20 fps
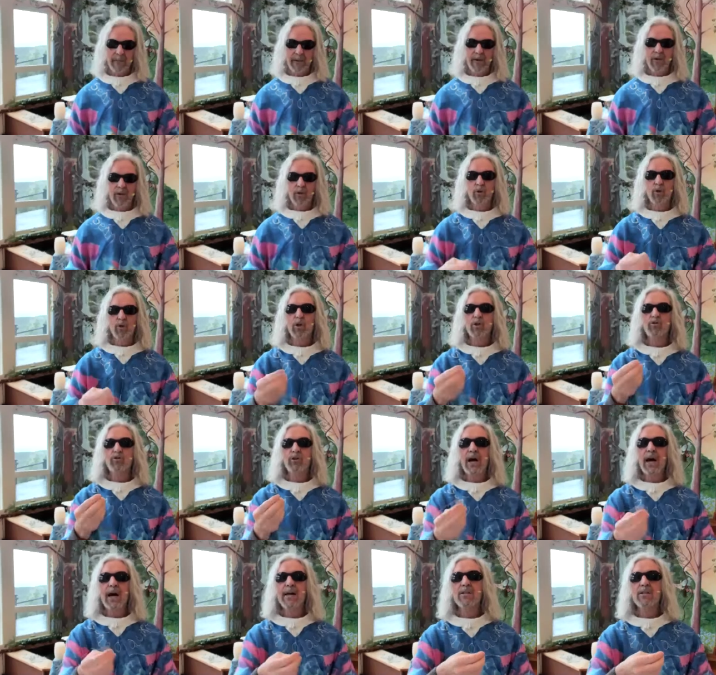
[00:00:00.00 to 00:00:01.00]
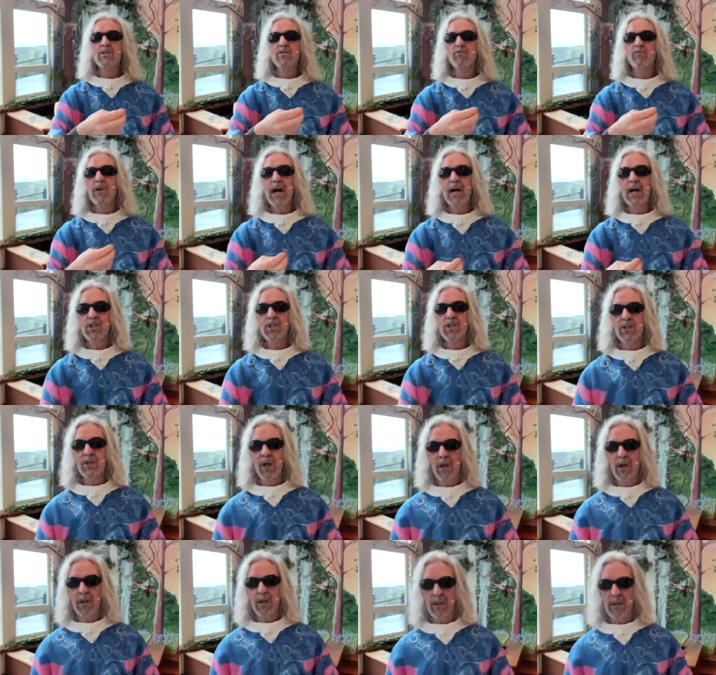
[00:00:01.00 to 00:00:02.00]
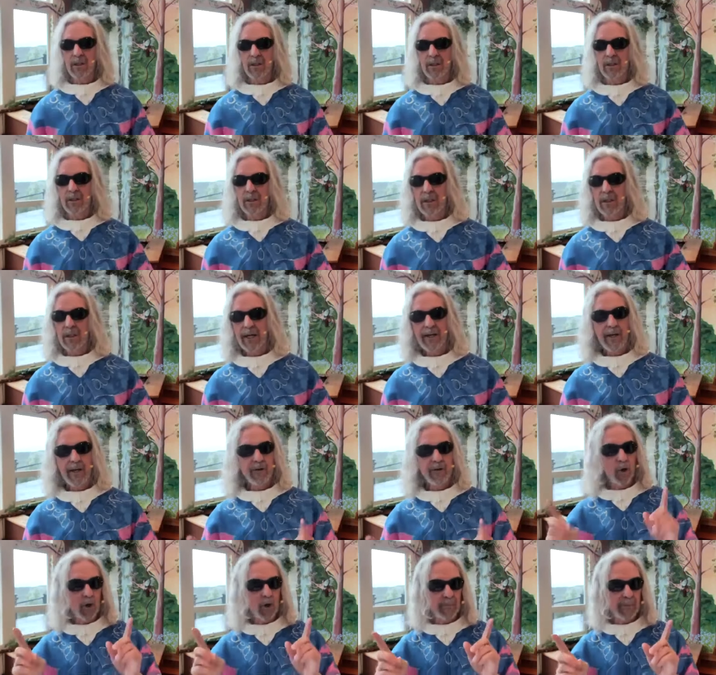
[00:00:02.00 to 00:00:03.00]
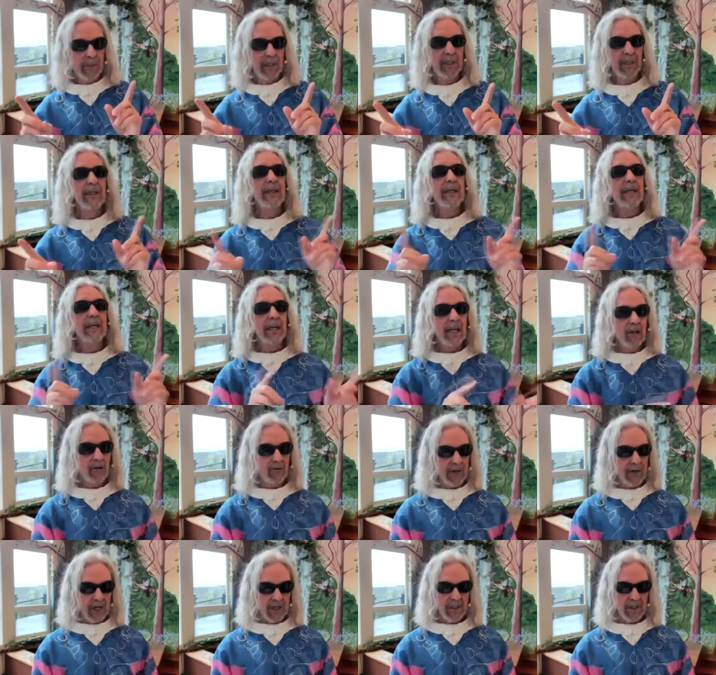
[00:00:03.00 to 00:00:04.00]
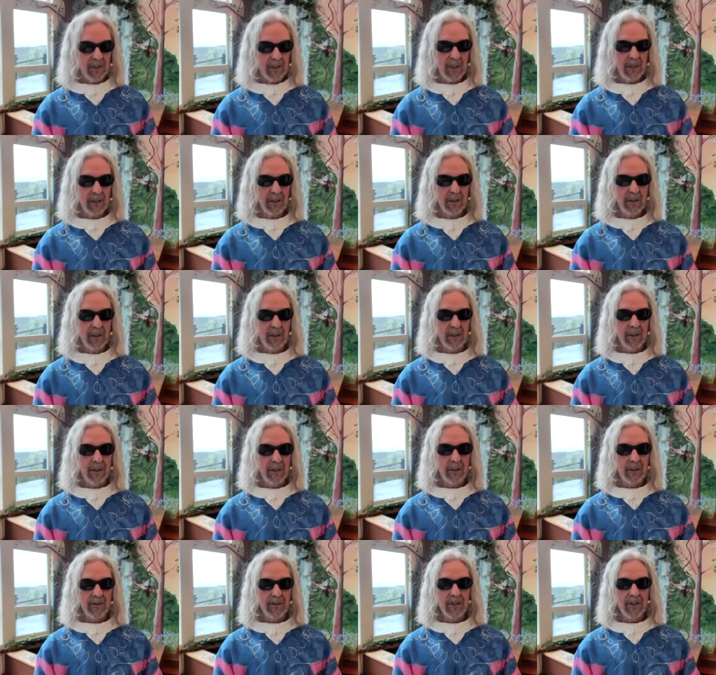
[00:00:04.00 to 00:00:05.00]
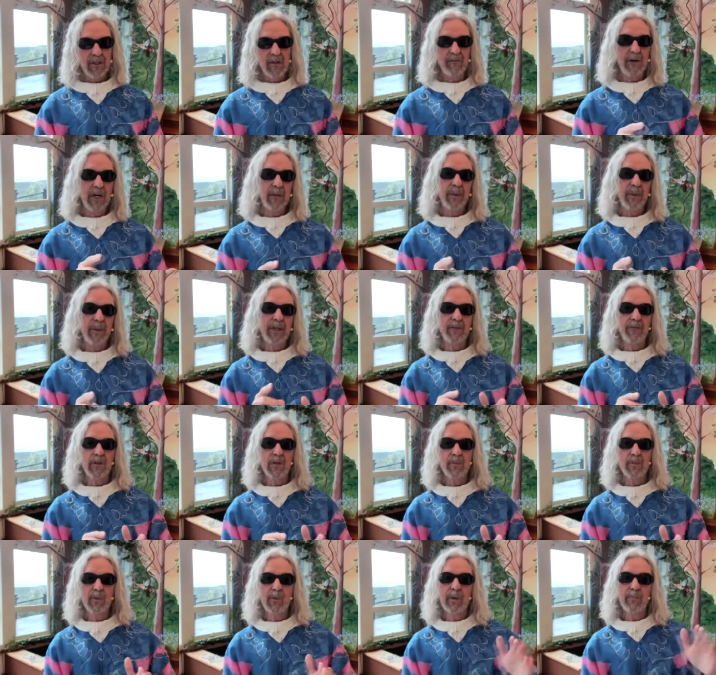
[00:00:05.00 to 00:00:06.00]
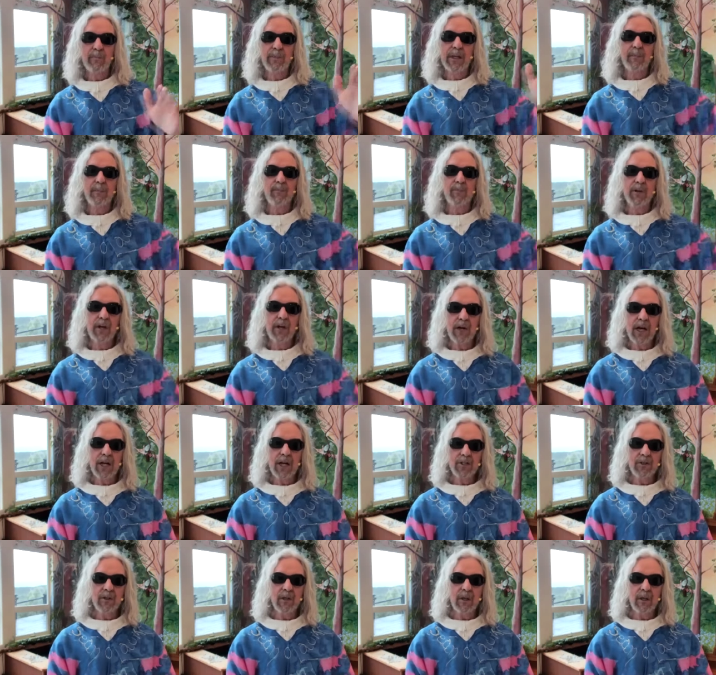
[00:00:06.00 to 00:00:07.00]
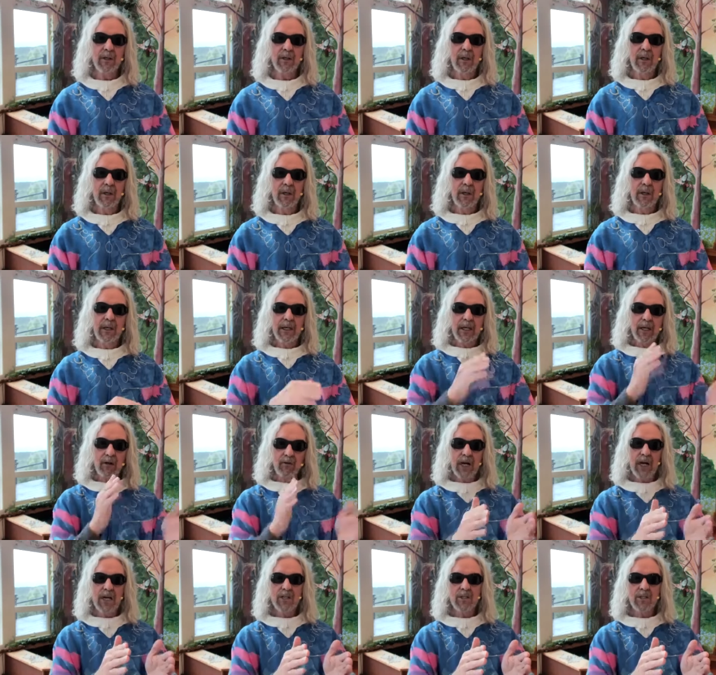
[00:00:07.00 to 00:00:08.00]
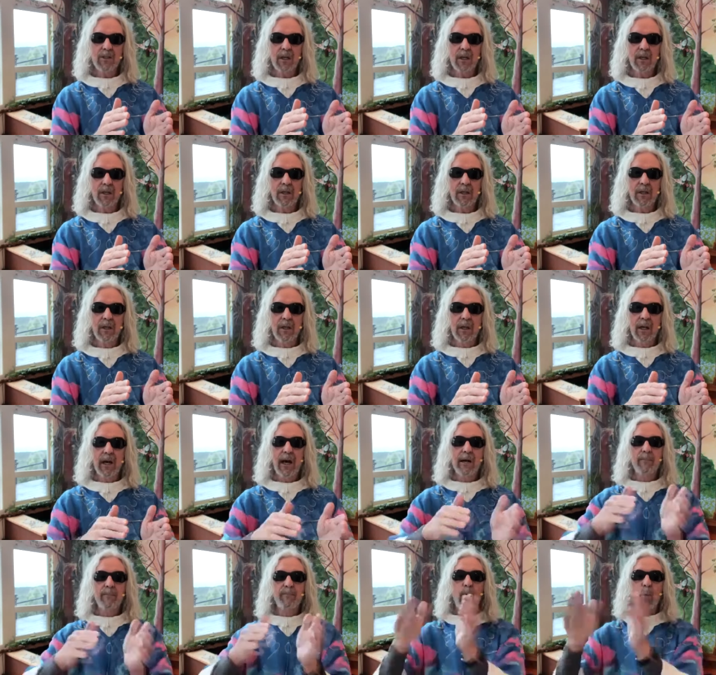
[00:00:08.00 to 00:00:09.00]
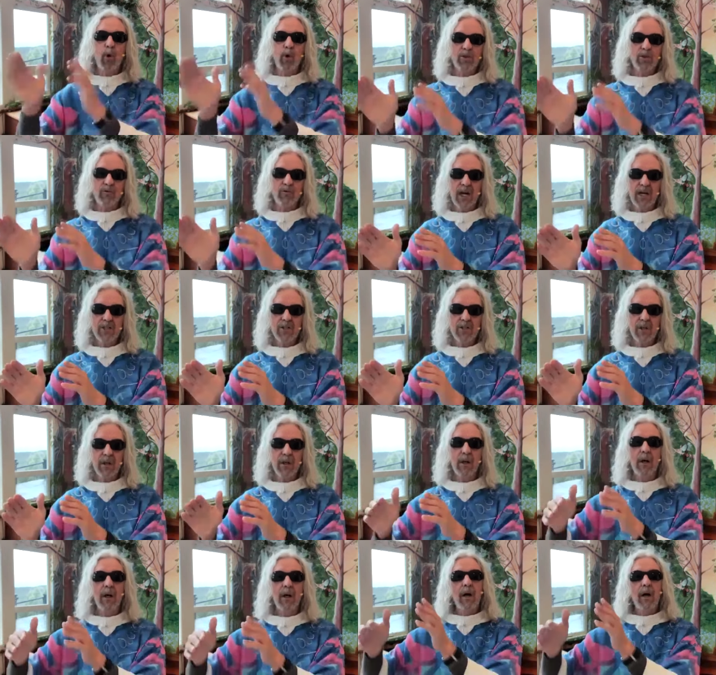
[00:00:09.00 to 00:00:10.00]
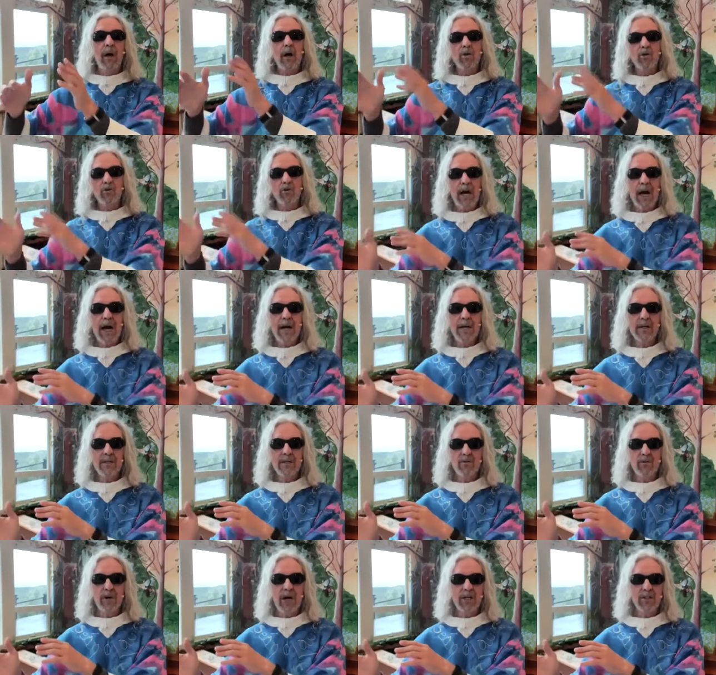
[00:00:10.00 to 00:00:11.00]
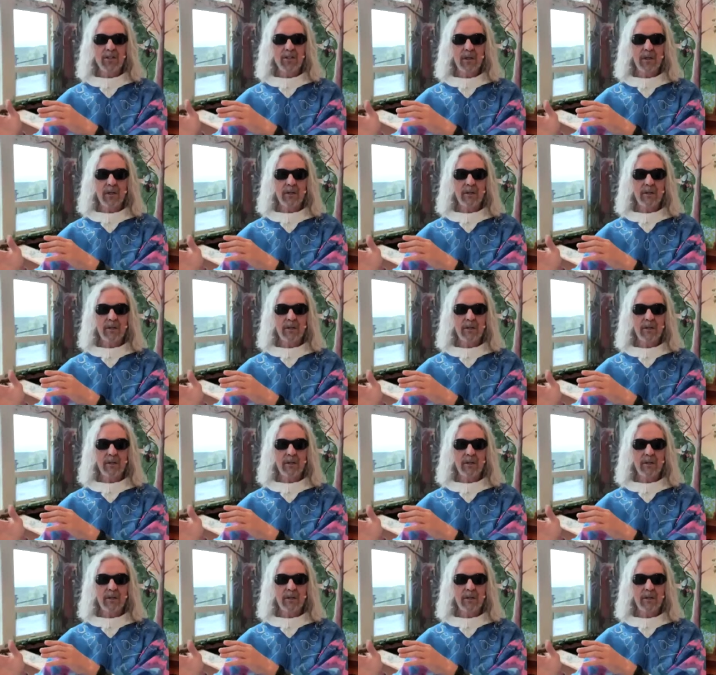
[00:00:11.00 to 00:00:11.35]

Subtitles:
You go transrational. And I don't mean irrational. There's a very big difference between being pre-rational, irrational, and post-rational or trans-rational.